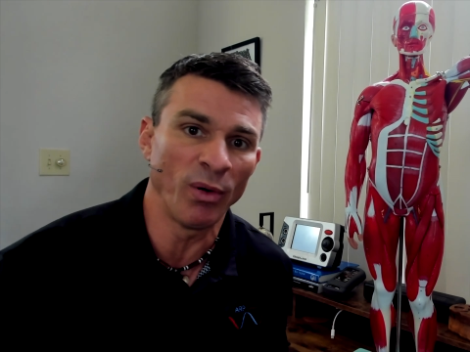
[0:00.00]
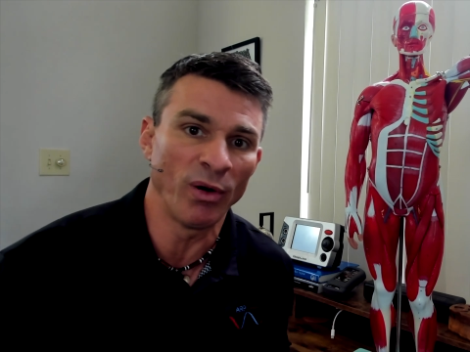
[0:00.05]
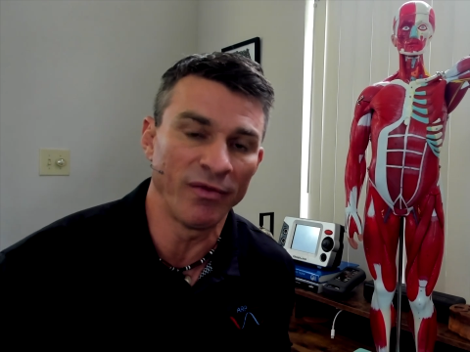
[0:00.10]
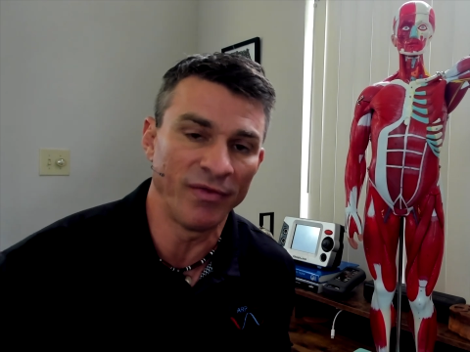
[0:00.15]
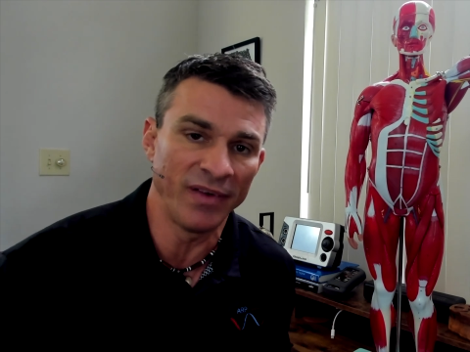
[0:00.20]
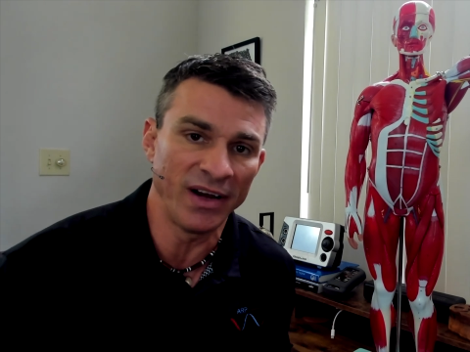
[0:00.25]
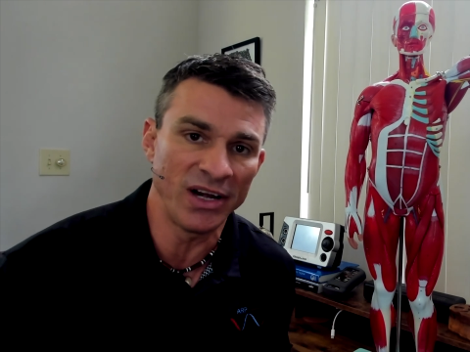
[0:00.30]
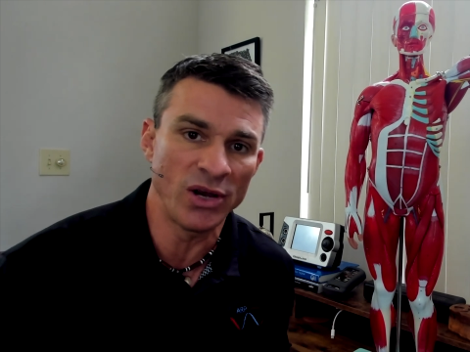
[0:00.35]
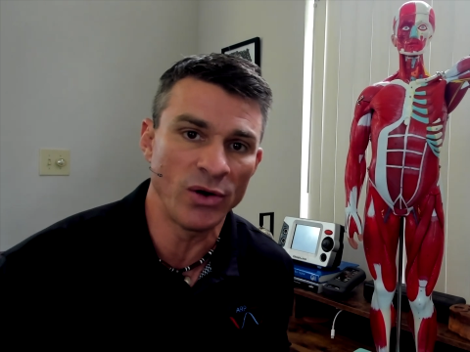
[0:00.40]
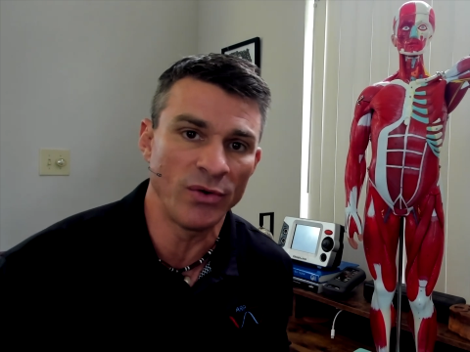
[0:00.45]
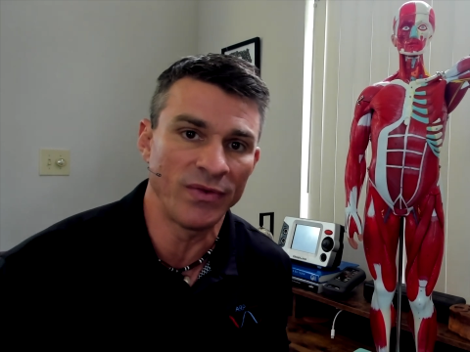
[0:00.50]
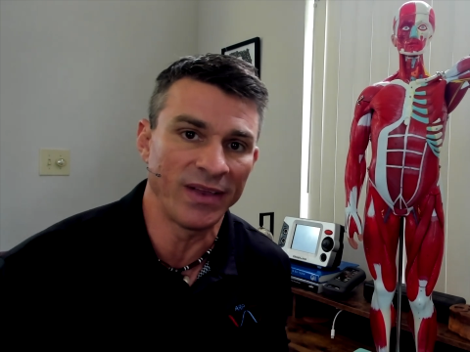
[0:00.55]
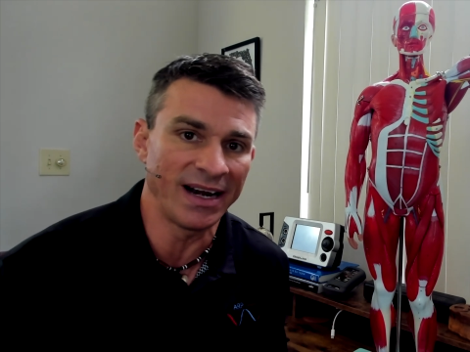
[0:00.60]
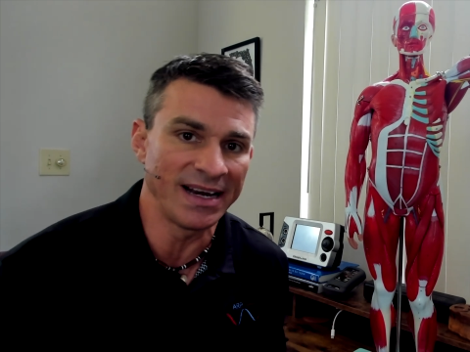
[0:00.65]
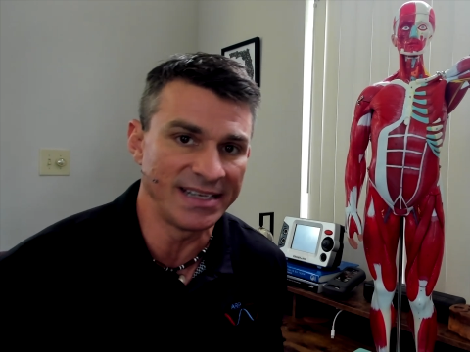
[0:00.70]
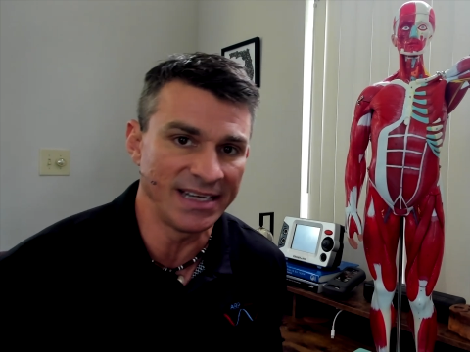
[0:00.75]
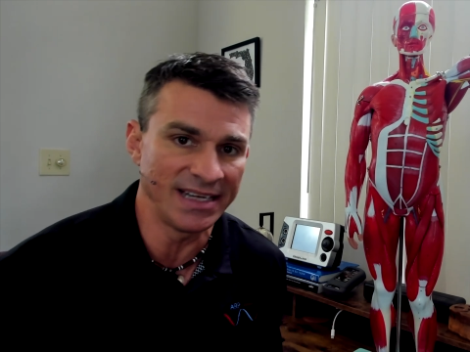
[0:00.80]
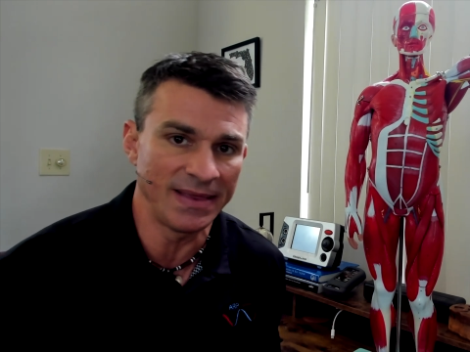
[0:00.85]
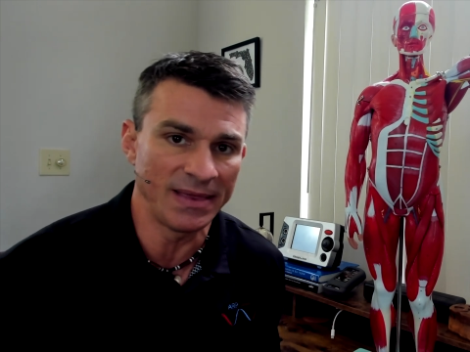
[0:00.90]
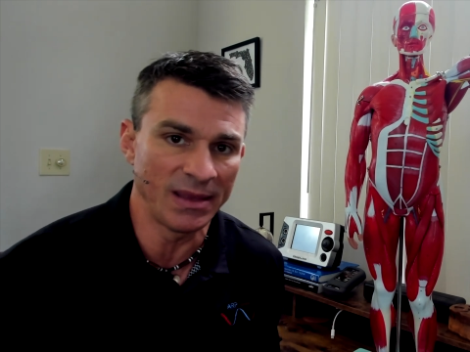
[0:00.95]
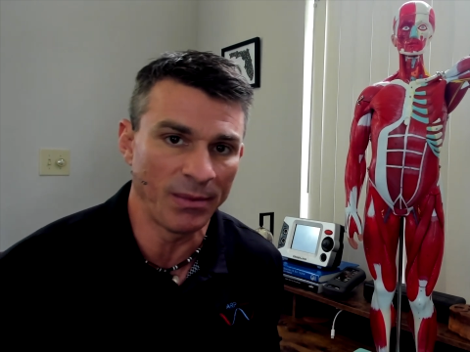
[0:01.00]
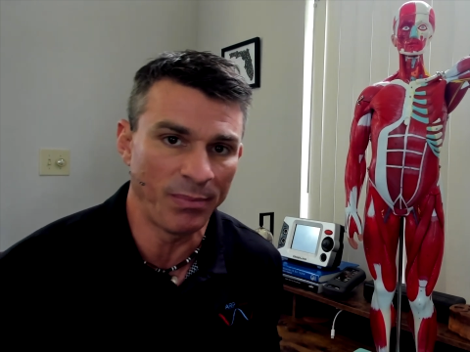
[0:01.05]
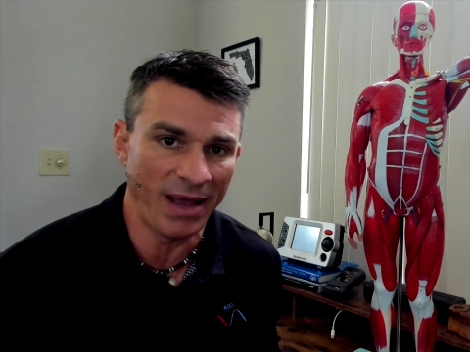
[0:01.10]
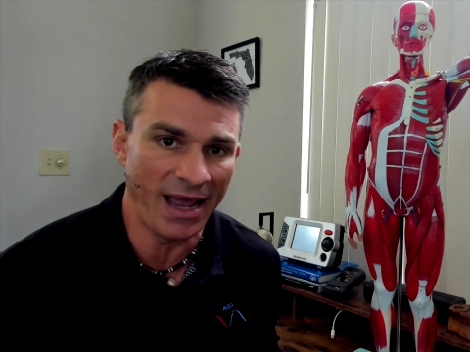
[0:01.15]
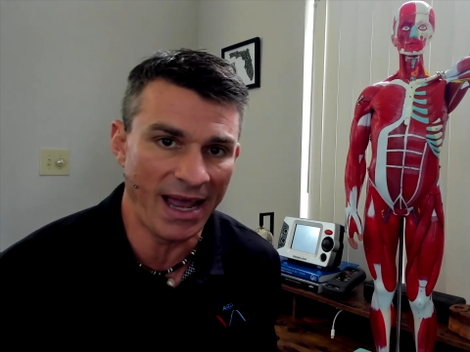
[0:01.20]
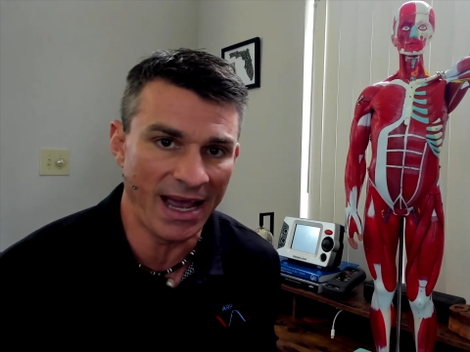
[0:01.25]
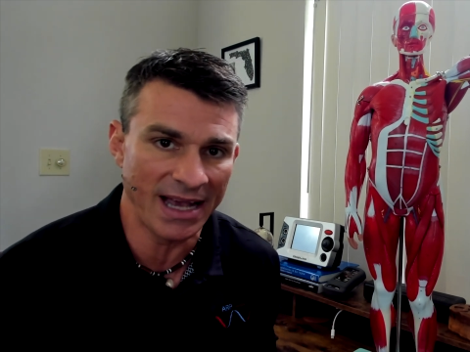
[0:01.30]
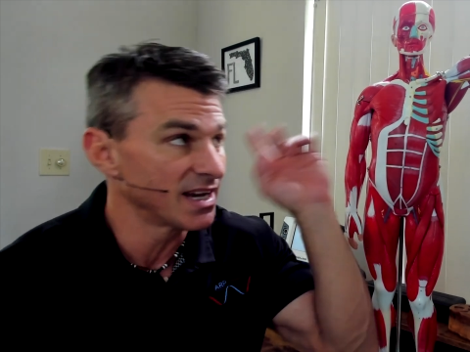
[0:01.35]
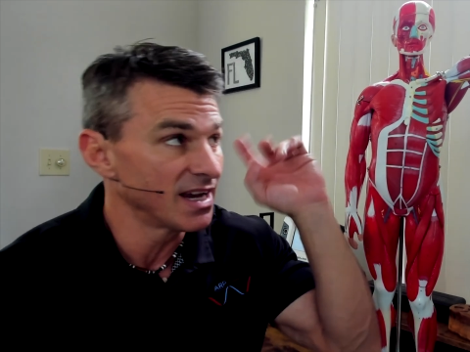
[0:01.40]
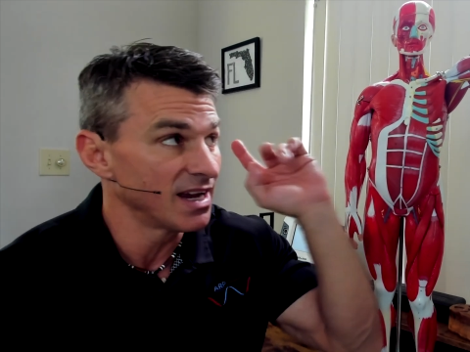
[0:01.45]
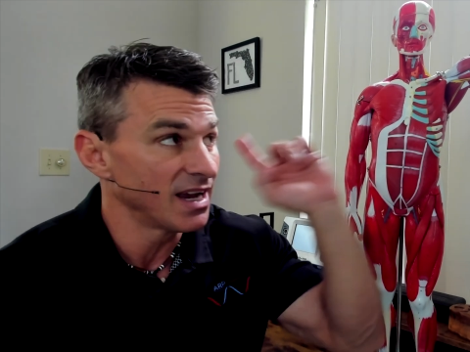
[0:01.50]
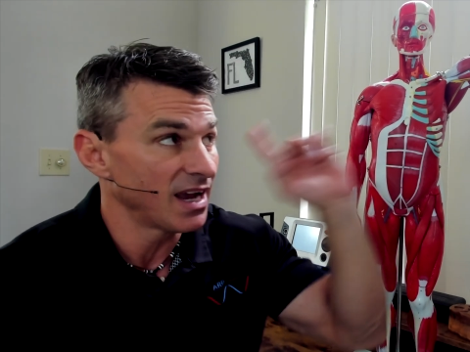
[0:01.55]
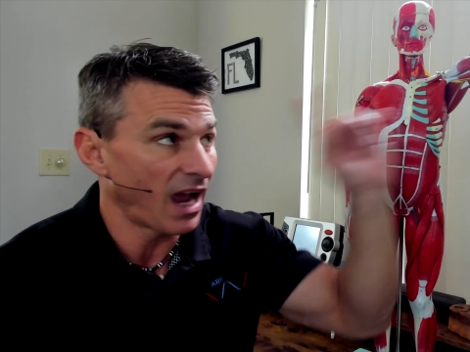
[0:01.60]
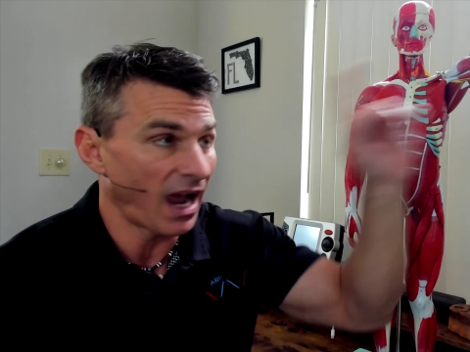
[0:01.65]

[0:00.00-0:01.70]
video that I did in the past.